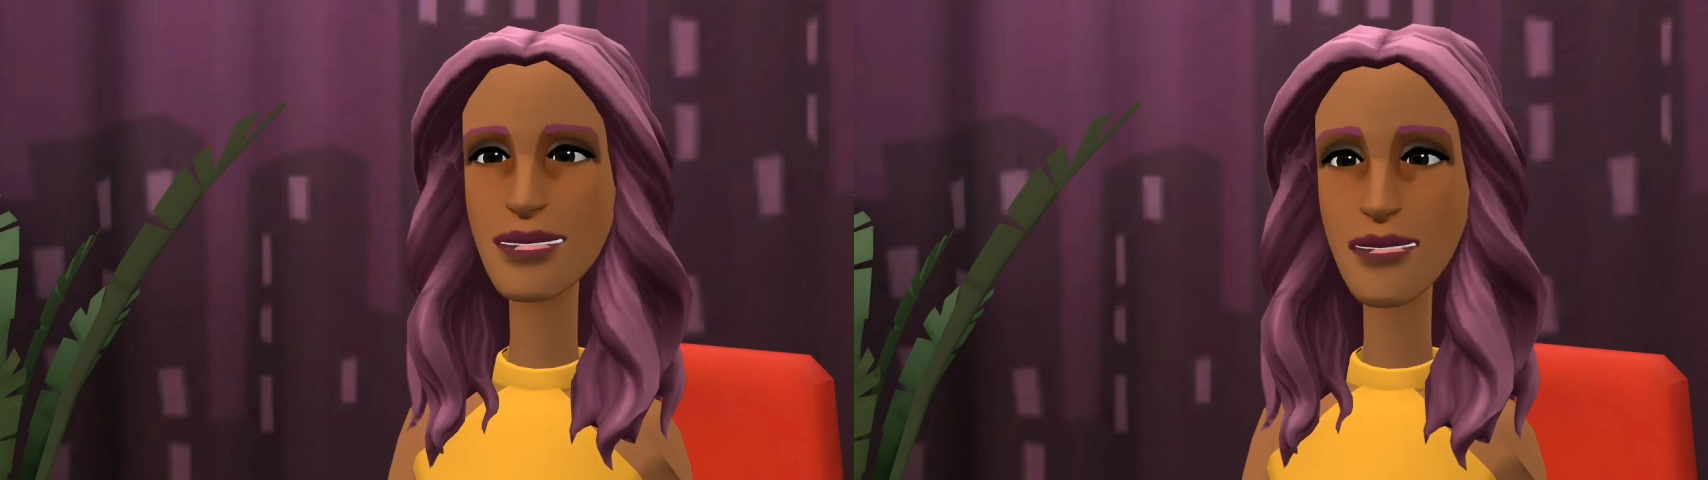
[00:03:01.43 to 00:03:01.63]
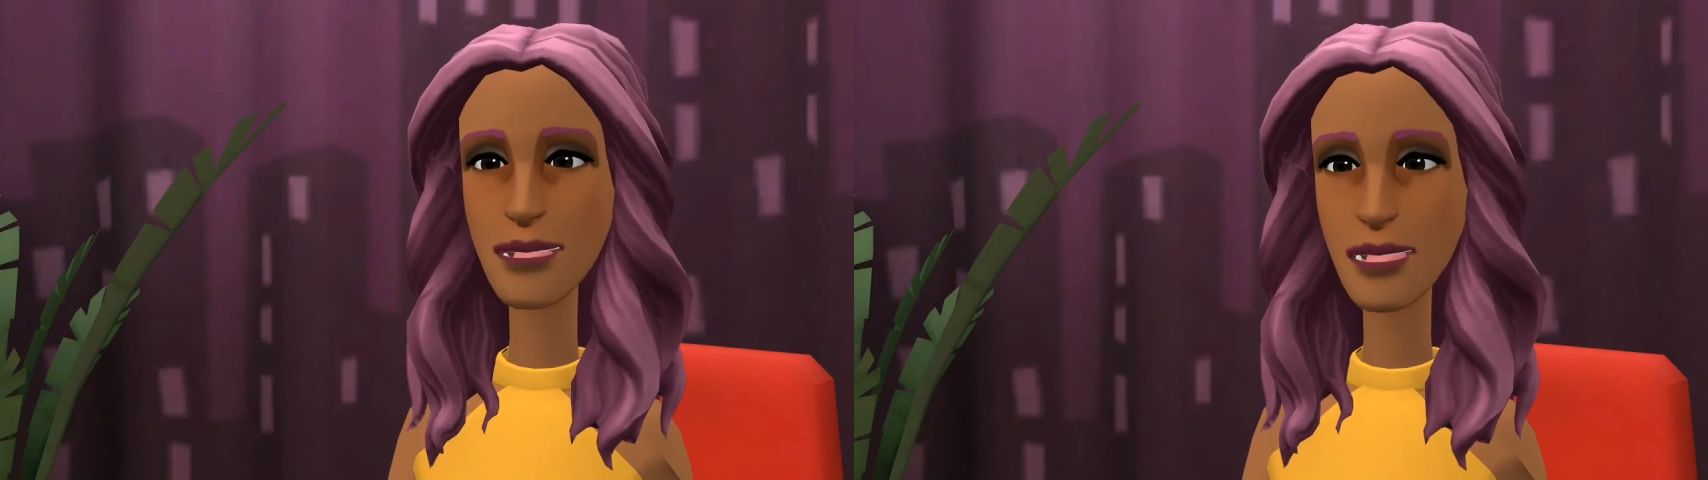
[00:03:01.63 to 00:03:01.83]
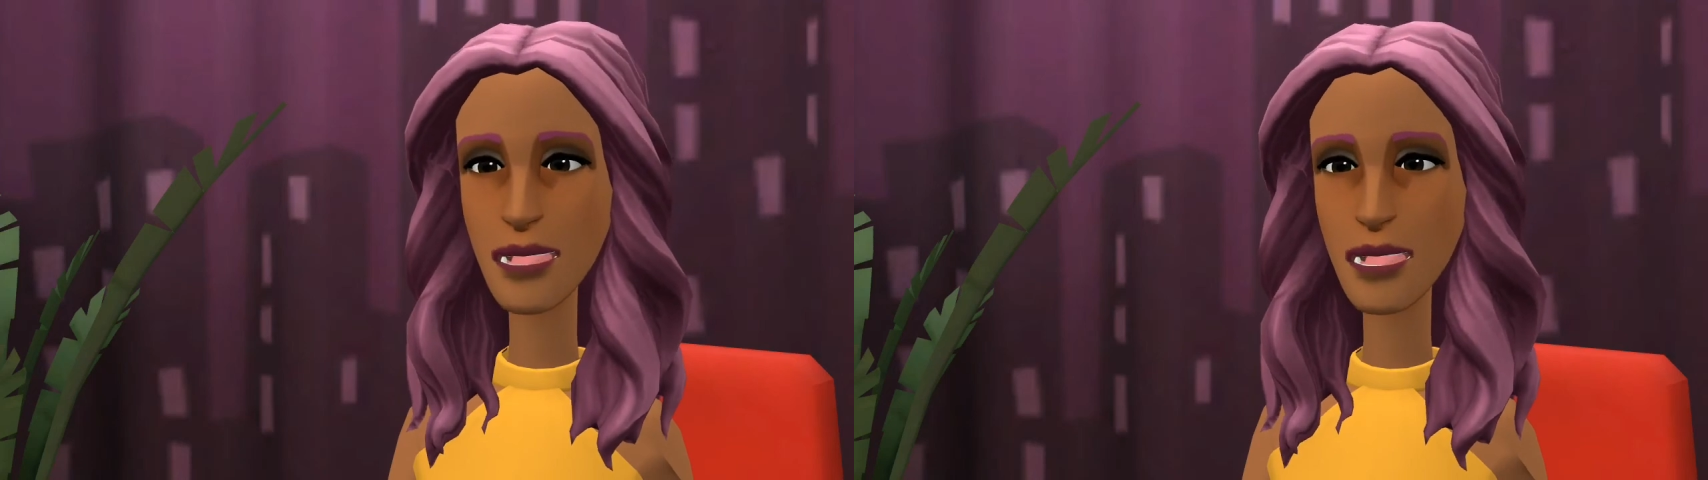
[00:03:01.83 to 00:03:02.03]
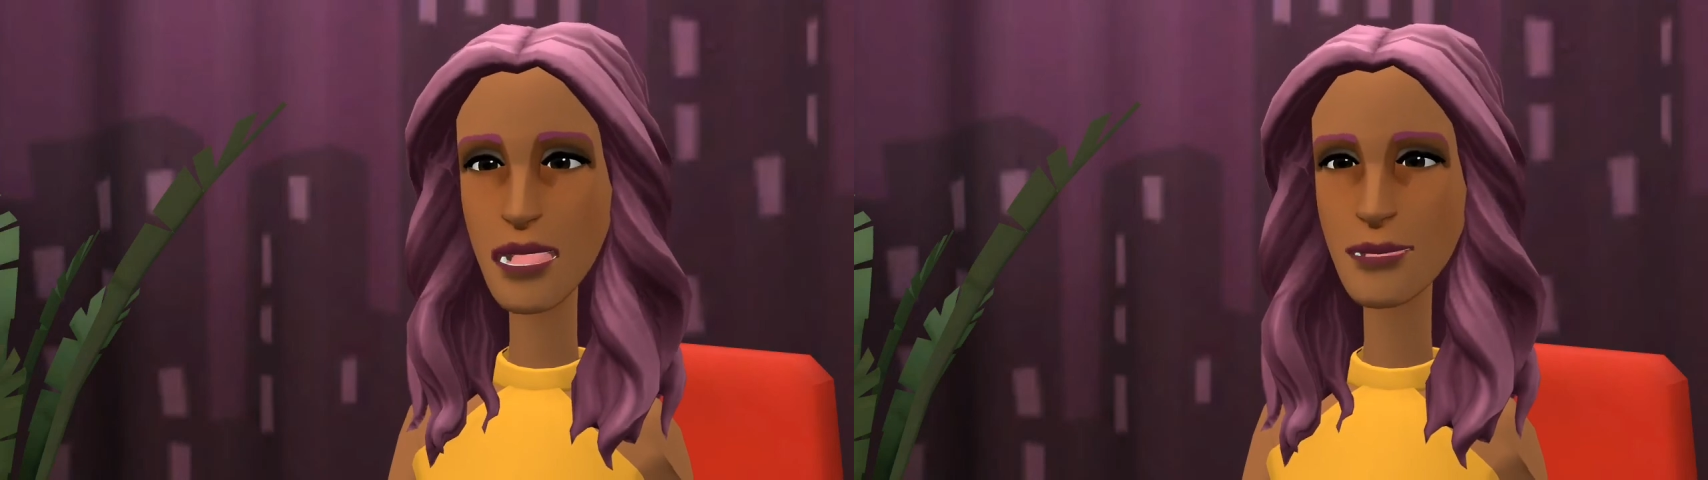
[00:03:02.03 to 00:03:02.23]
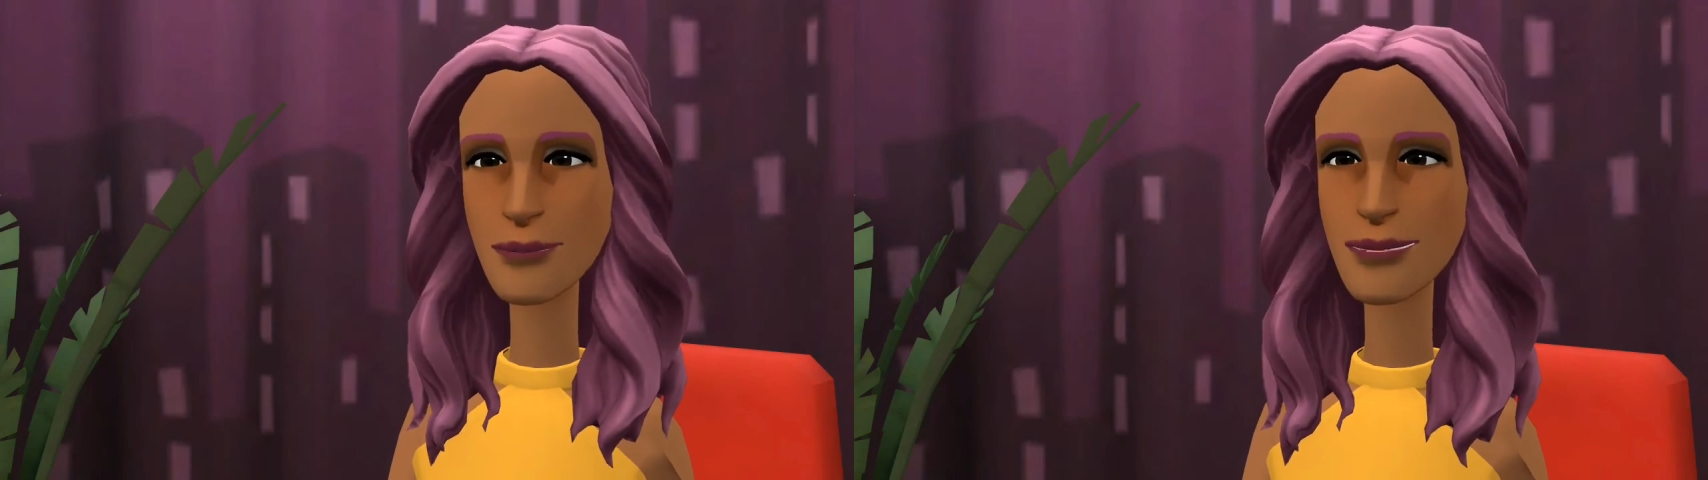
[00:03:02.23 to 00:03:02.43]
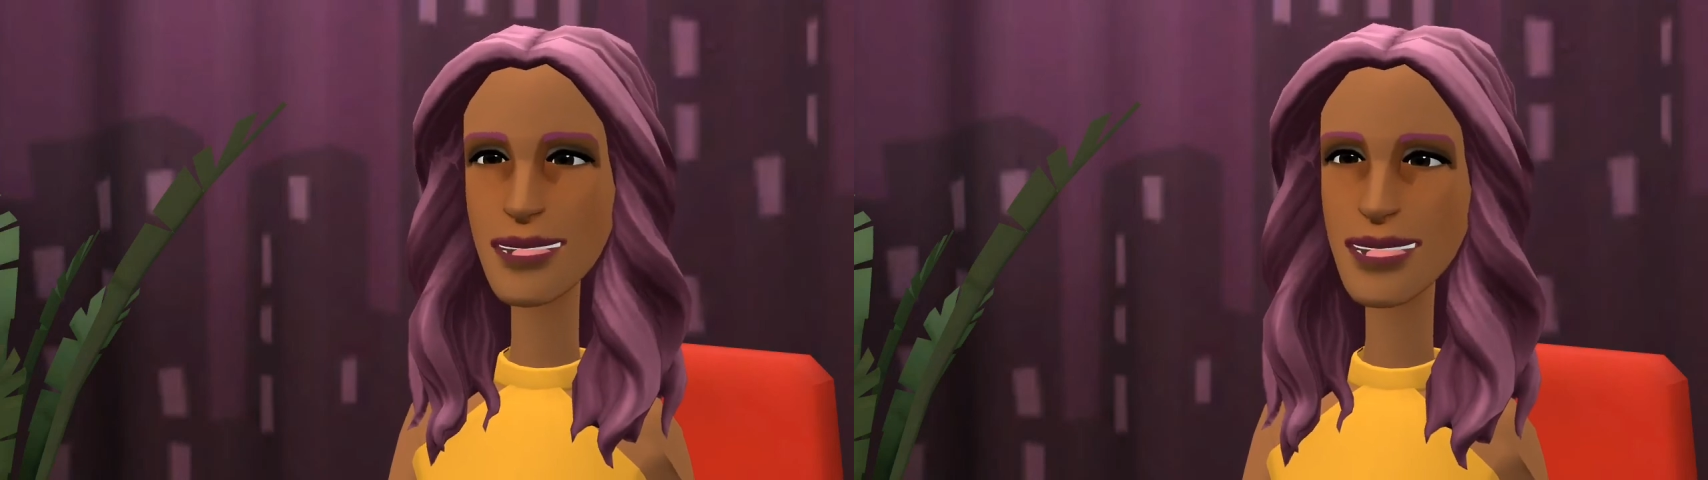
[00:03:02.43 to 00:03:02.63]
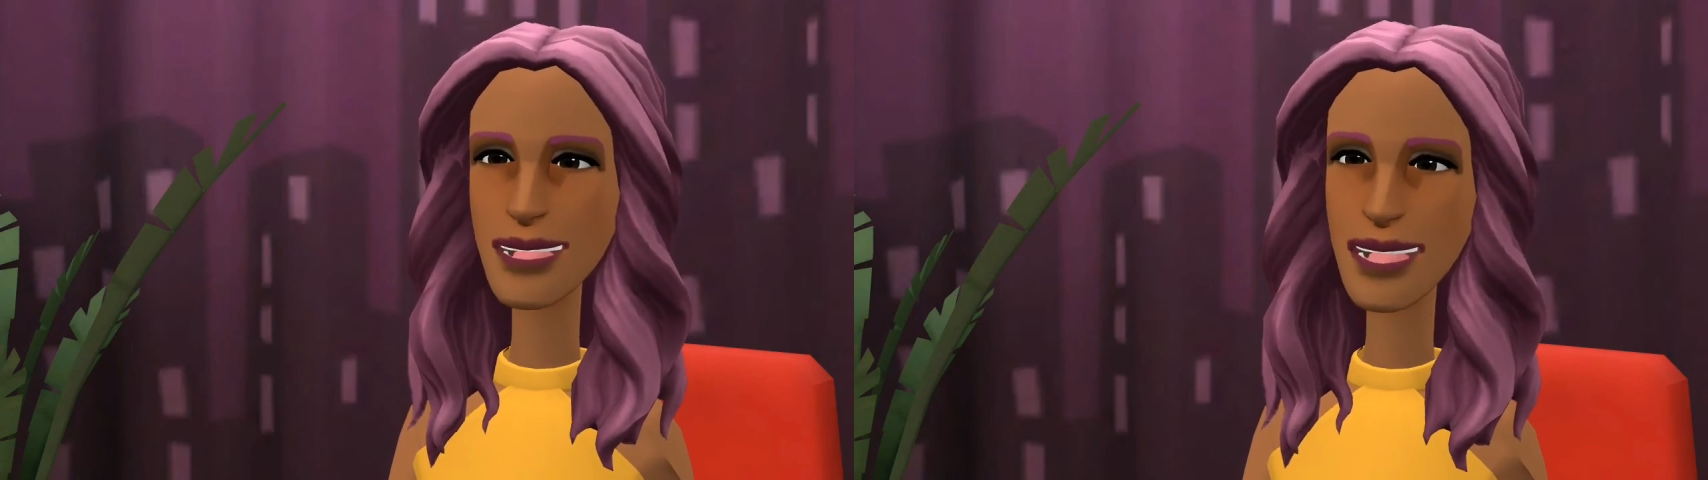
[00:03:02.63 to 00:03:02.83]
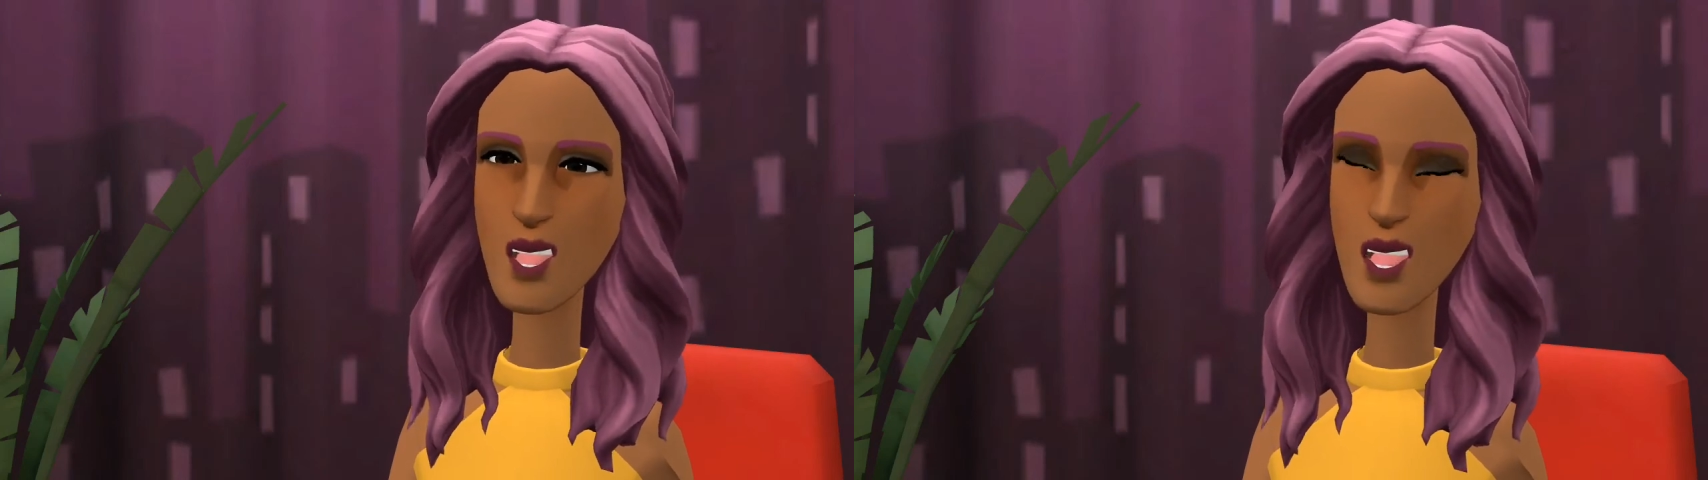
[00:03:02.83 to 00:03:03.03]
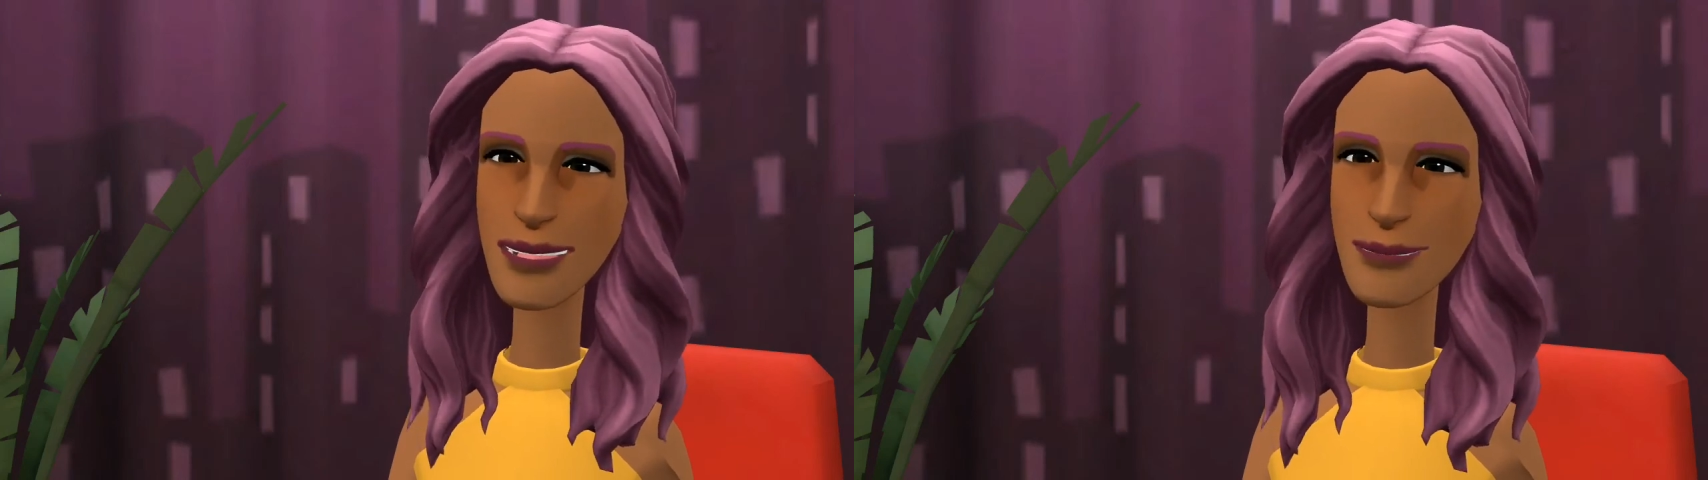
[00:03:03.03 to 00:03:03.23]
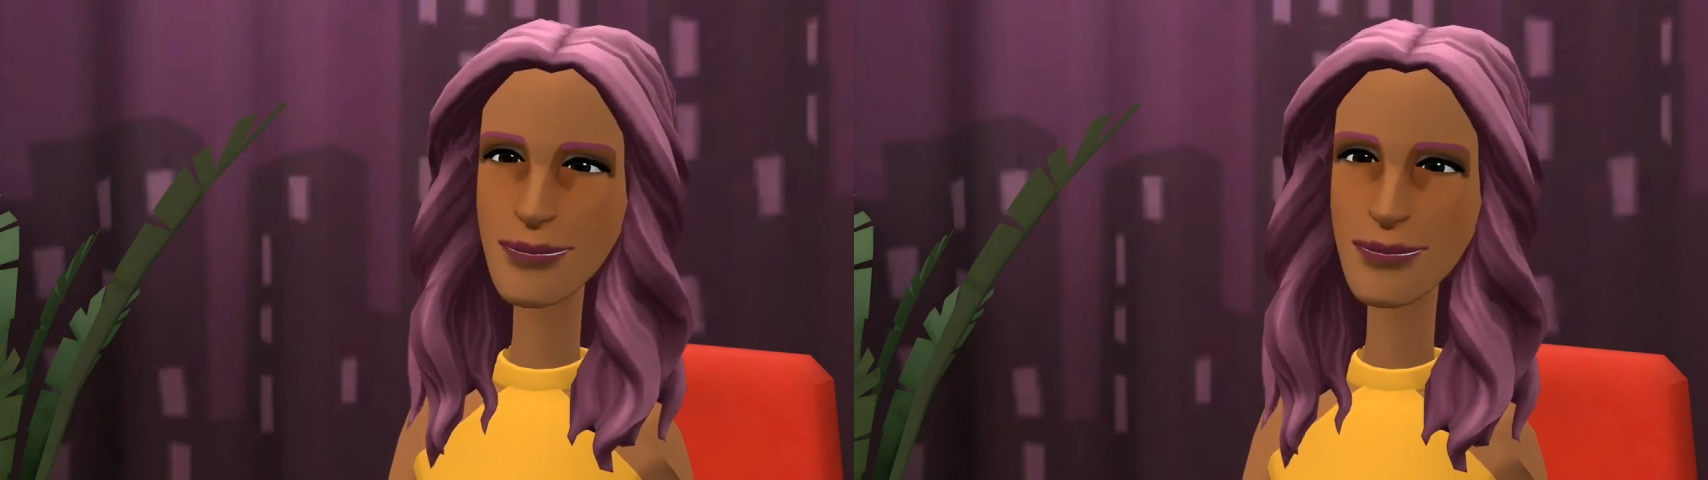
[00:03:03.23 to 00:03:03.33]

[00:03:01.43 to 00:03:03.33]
finally, thank you